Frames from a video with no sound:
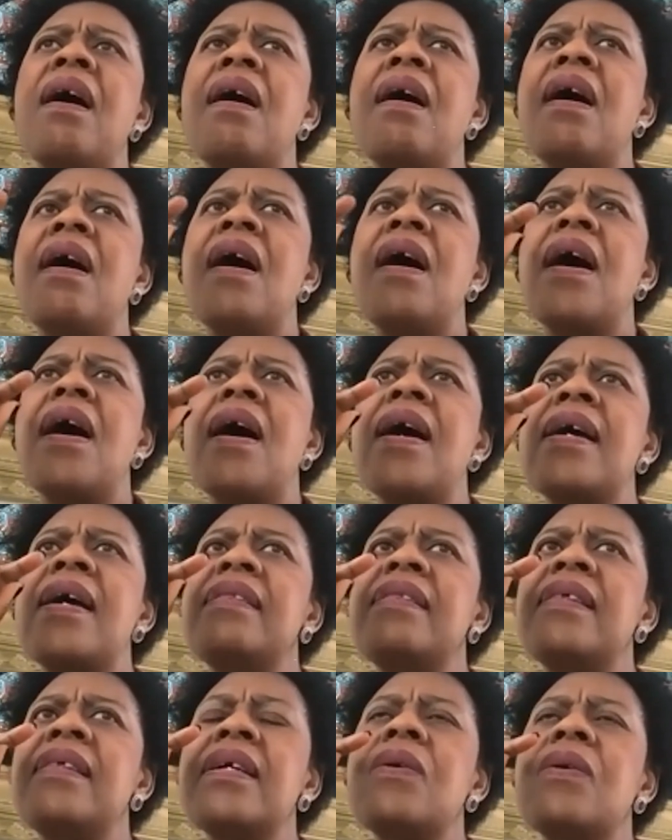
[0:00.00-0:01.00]
So I
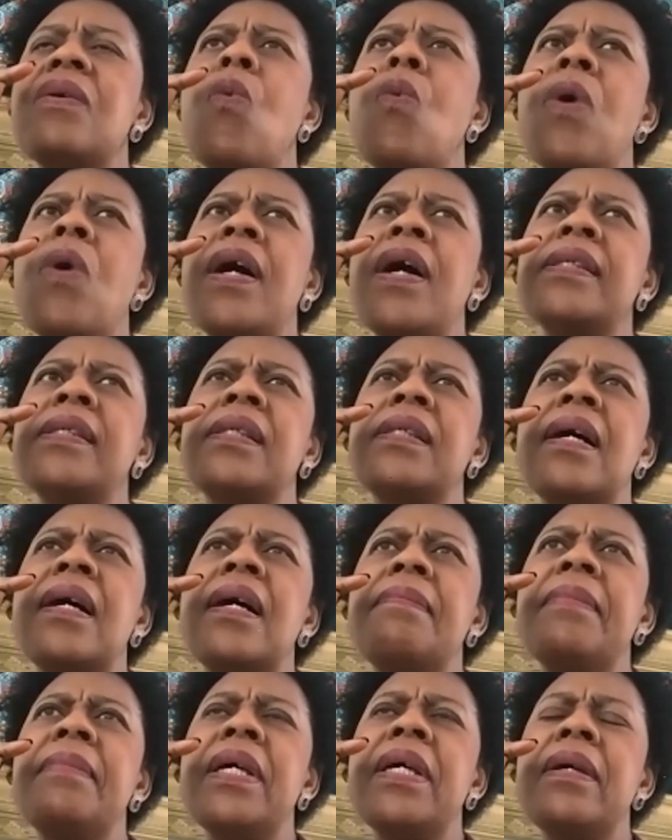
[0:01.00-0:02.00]
think what
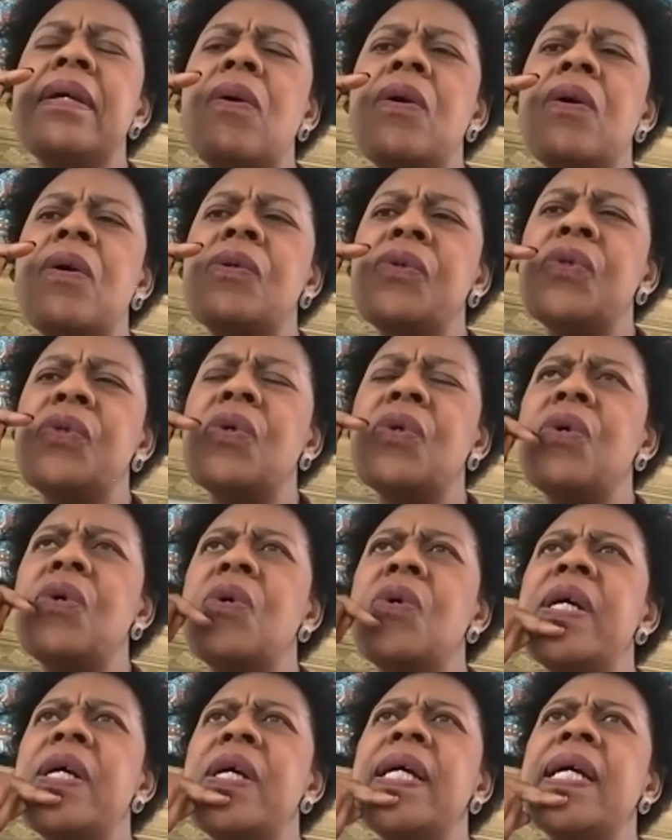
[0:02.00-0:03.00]

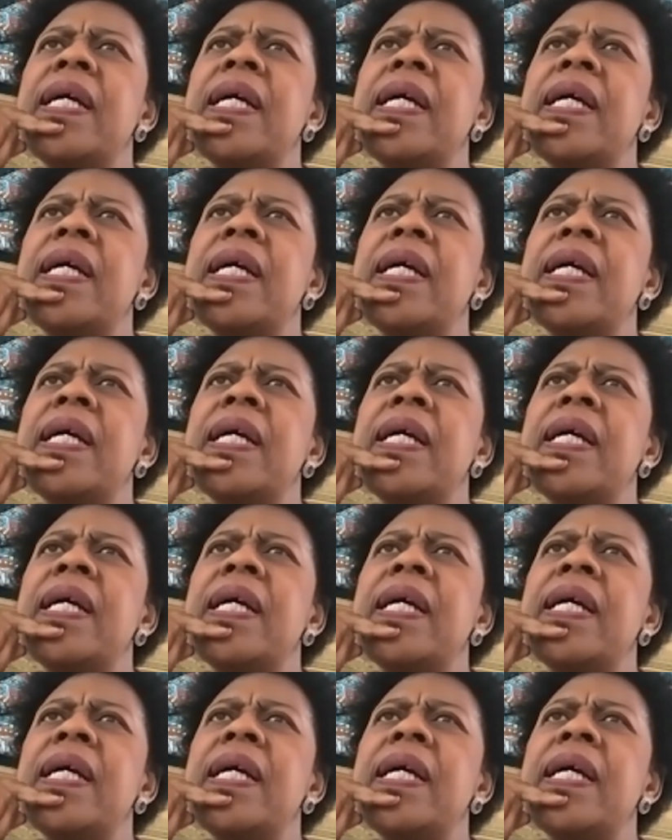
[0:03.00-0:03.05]
also a